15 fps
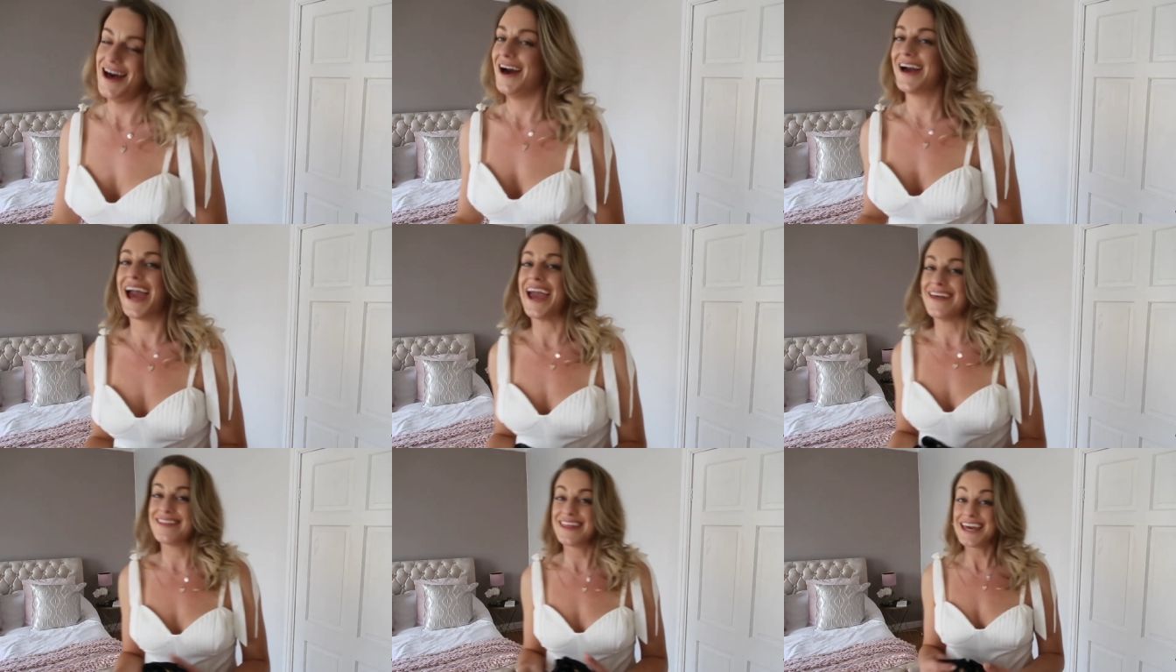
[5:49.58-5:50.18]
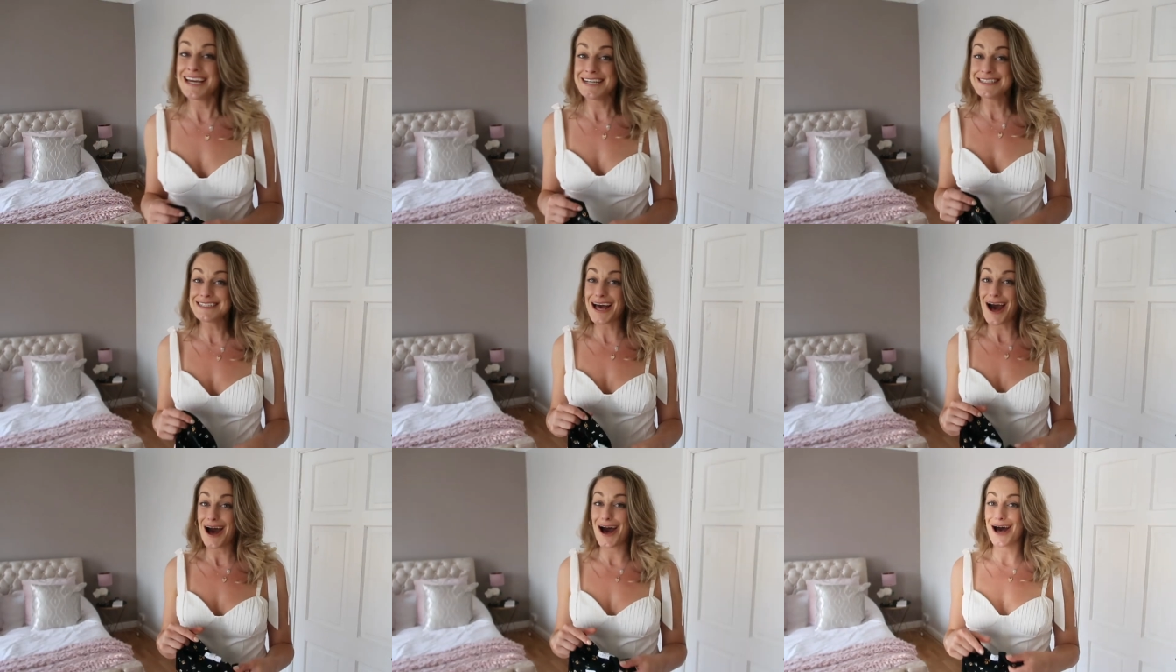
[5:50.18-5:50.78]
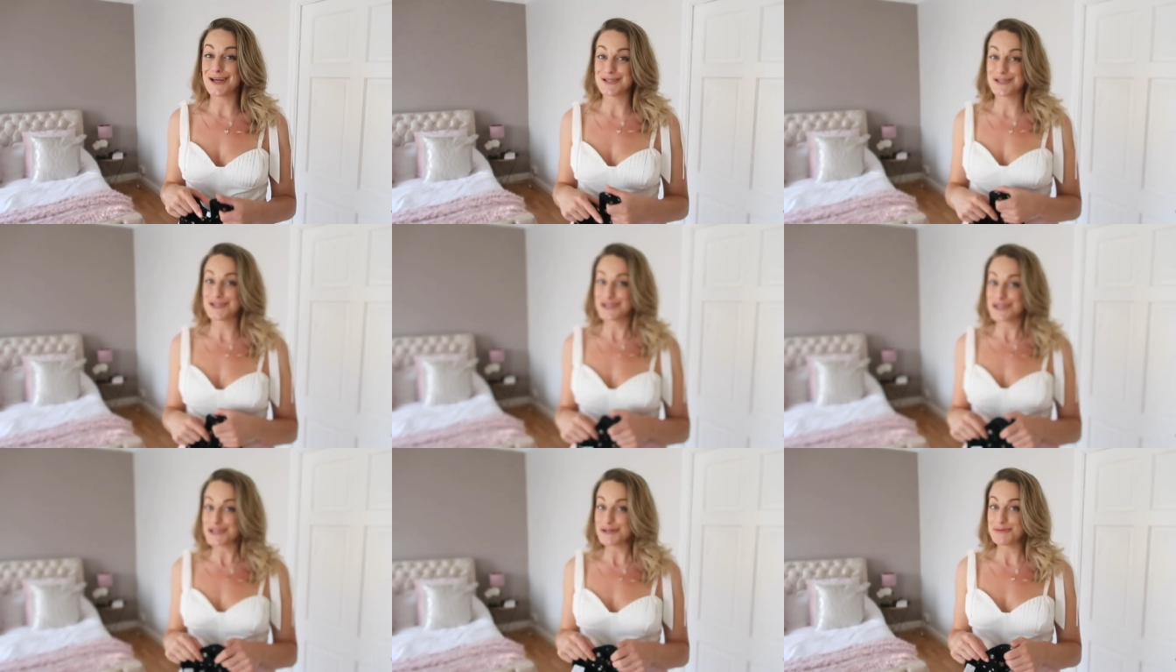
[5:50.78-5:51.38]
Okay, these are
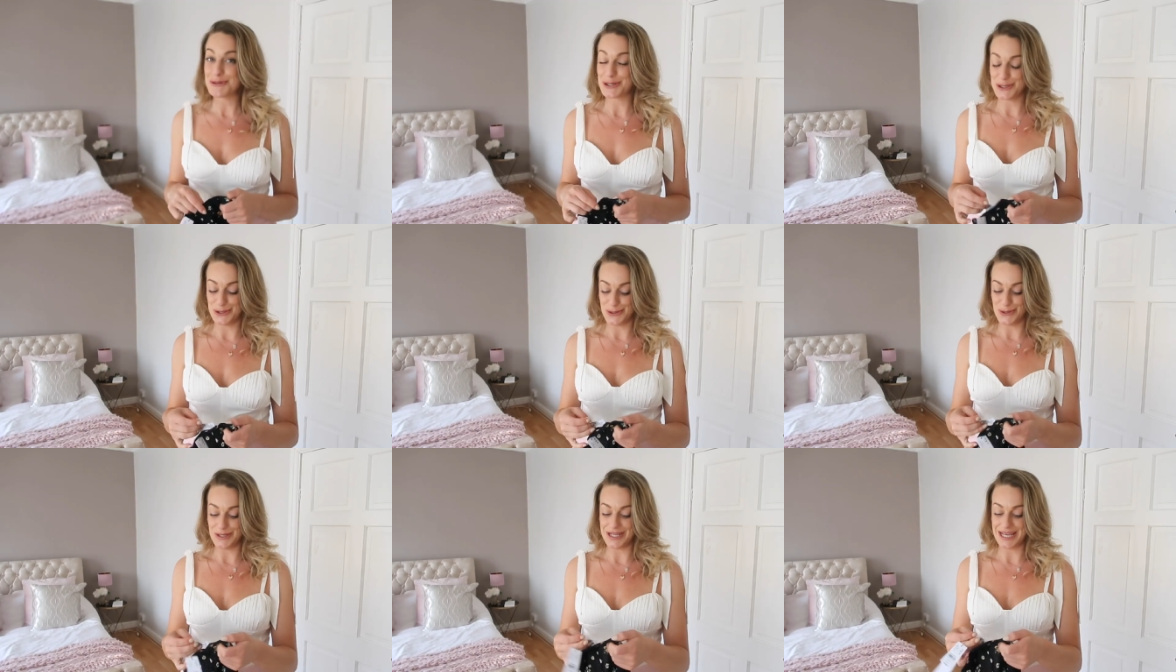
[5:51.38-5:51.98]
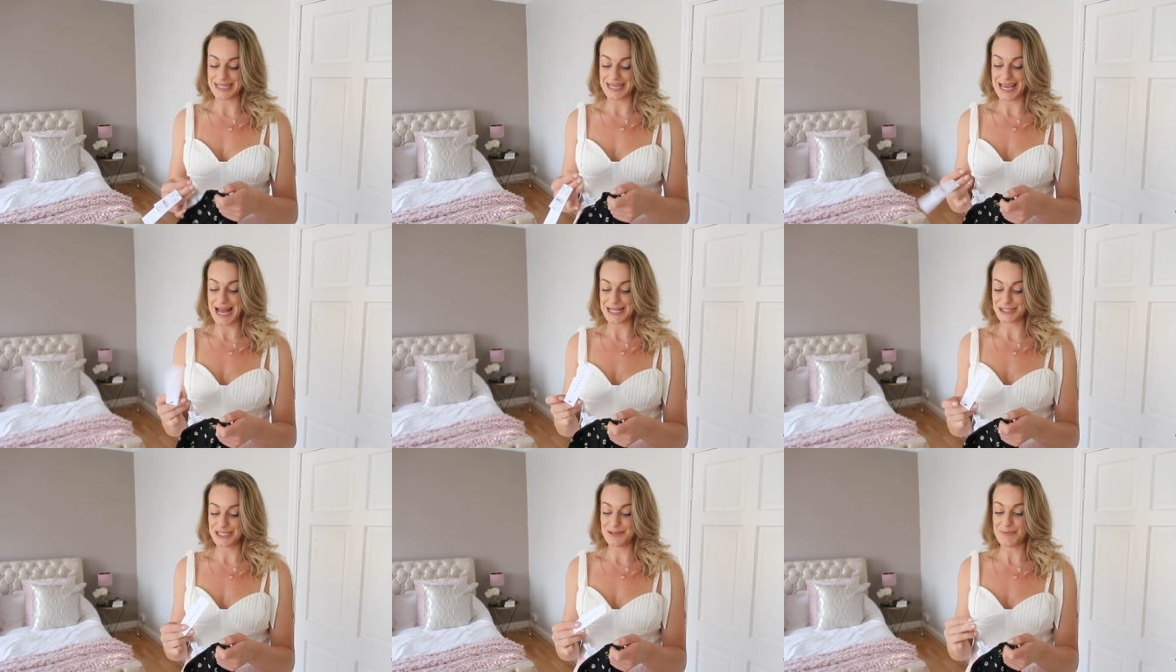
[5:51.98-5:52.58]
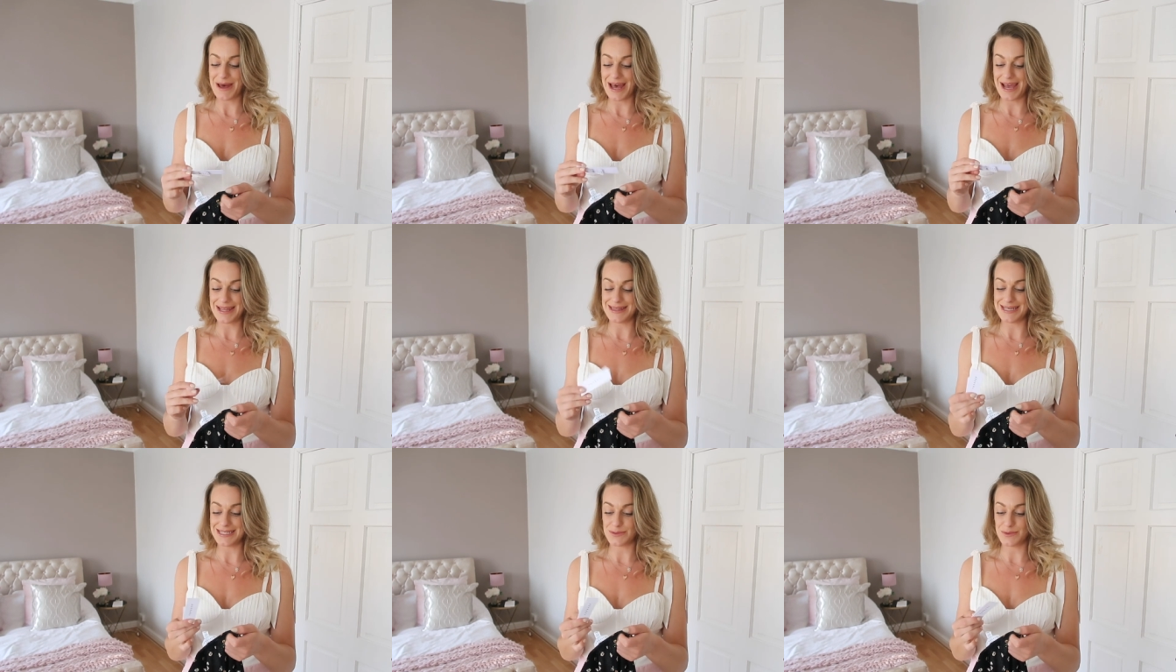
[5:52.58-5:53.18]
super cool, and I actually
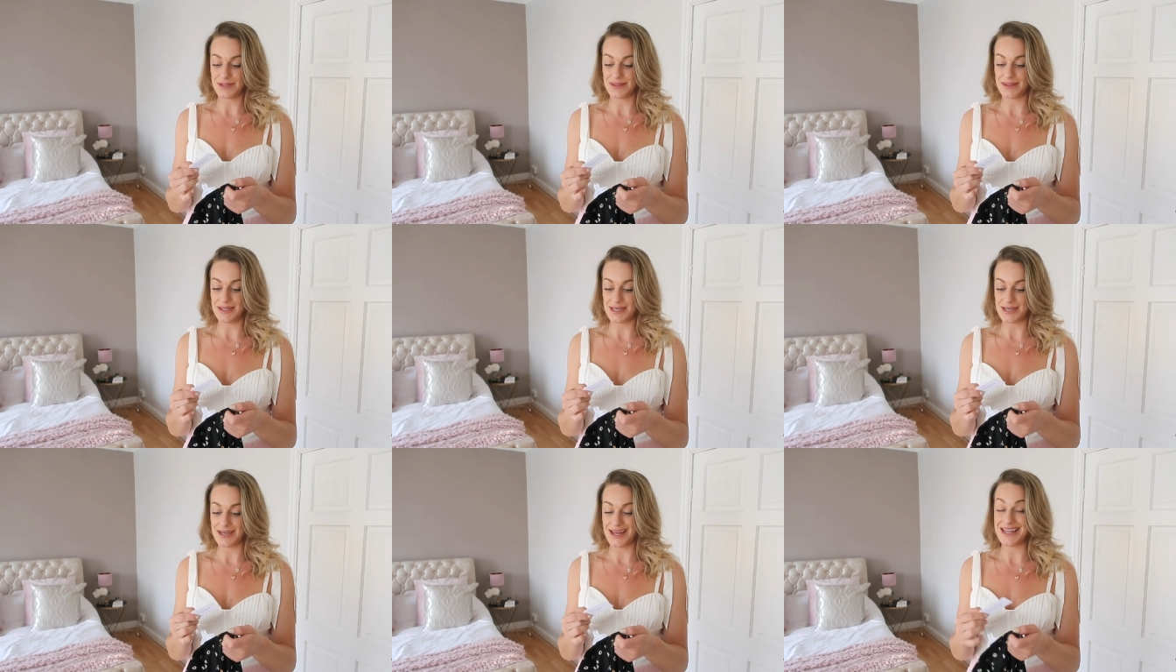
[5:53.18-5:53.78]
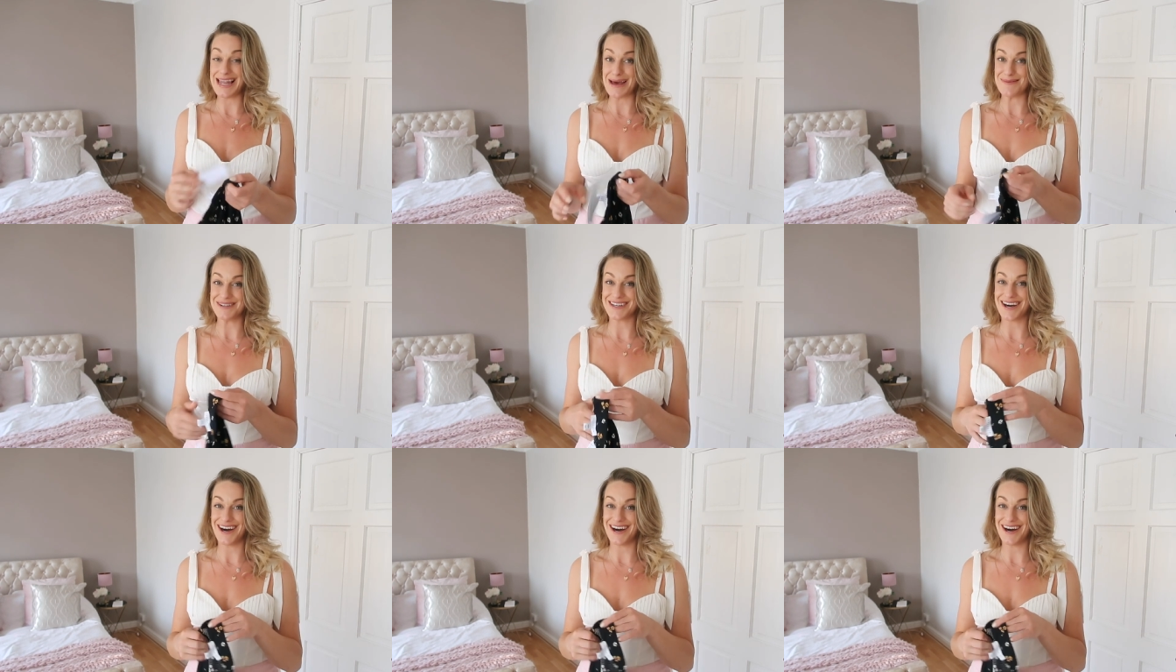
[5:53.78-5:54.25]
paired these with the lemon